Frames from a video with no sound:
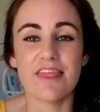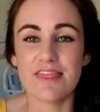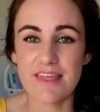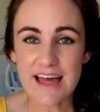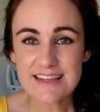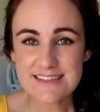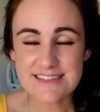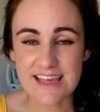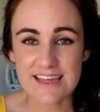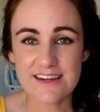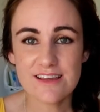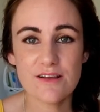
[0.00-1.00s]
That
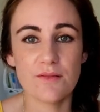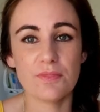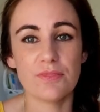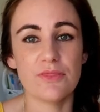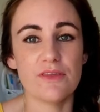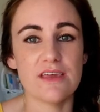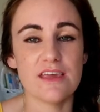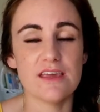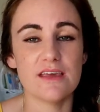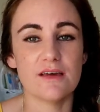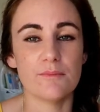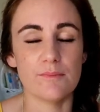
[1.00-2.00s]
said,
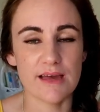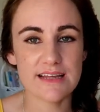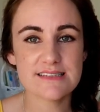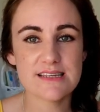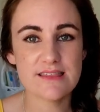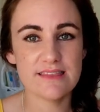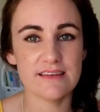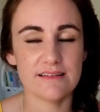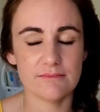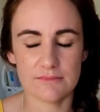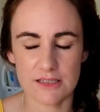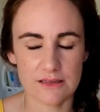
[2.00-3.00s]
the bouncer
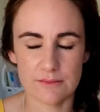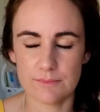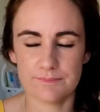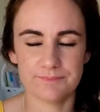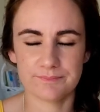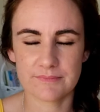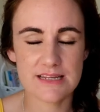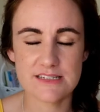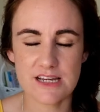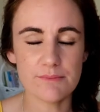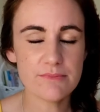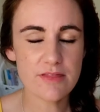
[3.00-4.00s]
thing, the
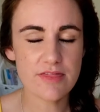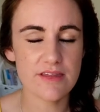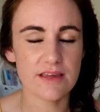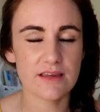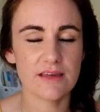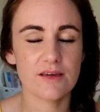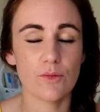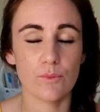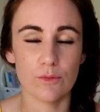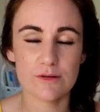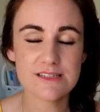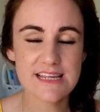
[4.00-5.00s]
jump thing,
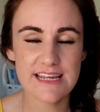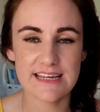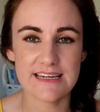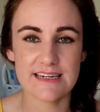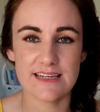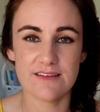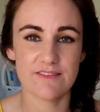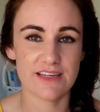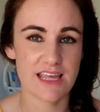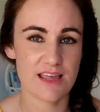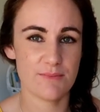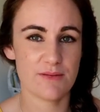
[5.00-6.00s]
was handy for
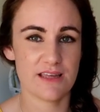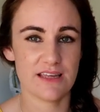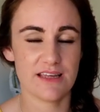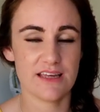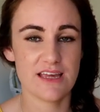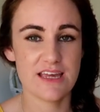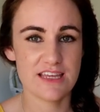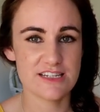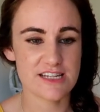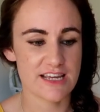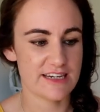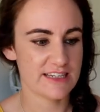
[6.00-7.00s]
keeping
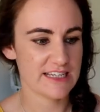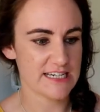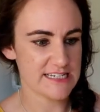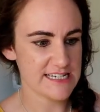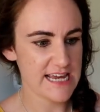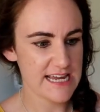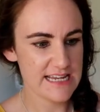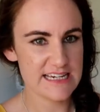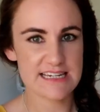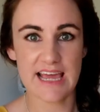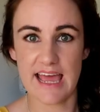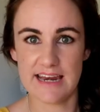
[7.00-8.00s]
Jed
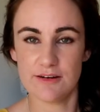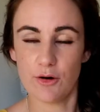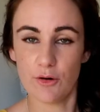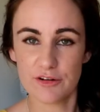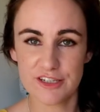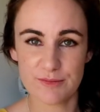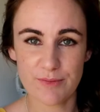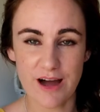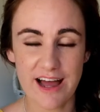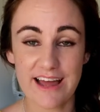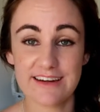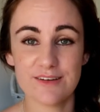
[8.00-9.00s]
contained and
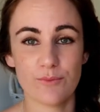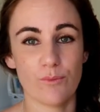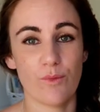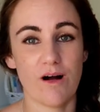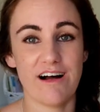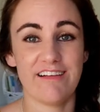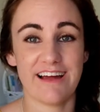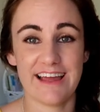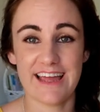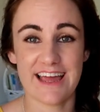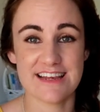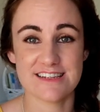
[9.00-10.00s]
occupied while I
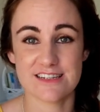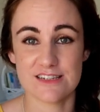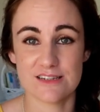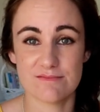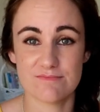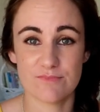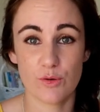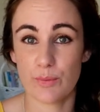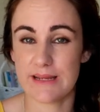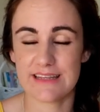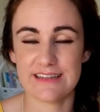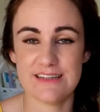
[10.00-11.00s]
had to
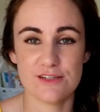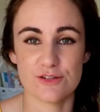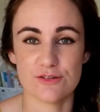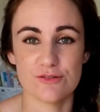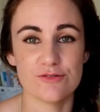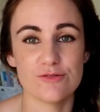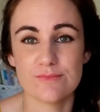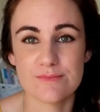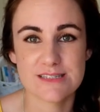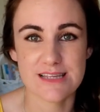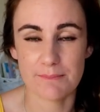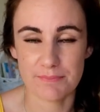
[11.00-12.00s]
quickly do
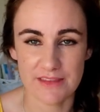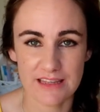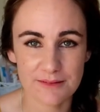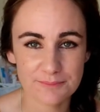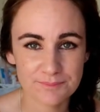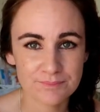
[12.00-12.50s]
something.